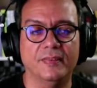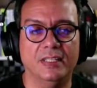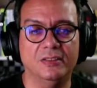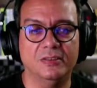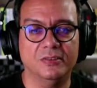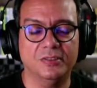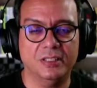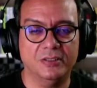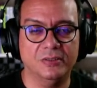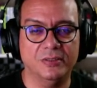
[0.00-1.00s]
internal
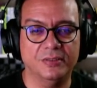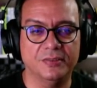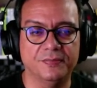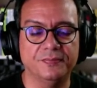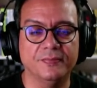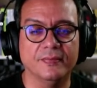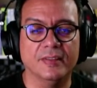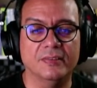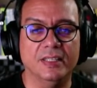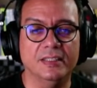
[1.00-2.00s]
stakeholders,
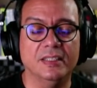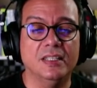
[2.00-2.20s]
right?